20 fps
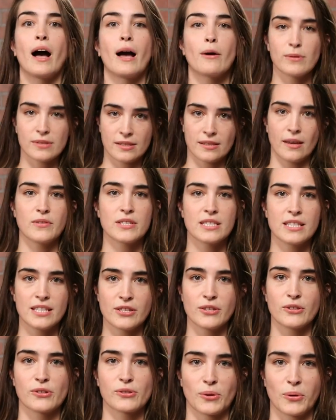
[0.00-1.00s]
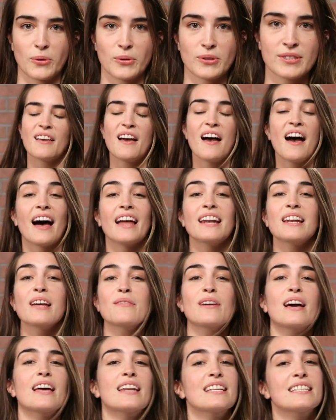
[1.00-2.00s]
I was 17 years old. I didn't
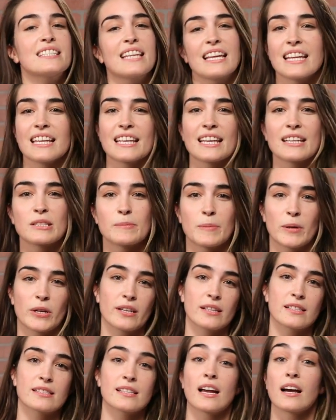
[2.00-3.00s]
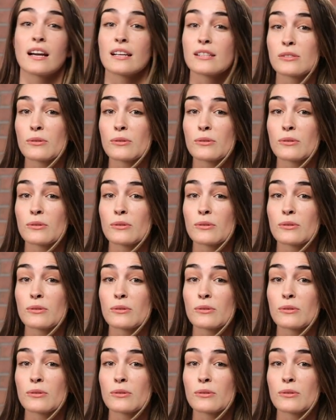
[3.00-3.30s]
have any dating experience in high